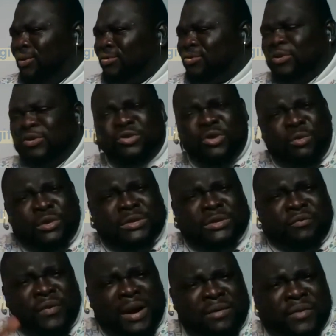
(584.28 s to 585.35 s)
Also, so it was
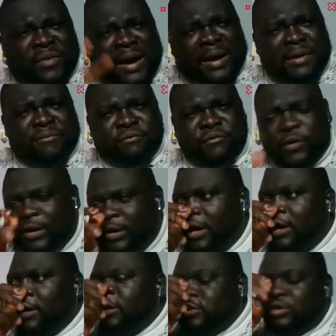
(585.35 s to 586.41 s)
a very, very funny.
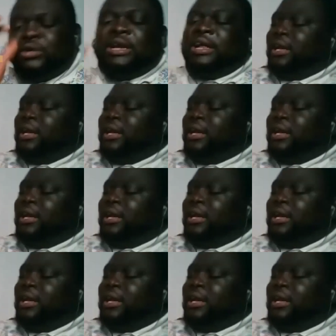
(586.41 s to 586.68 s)
So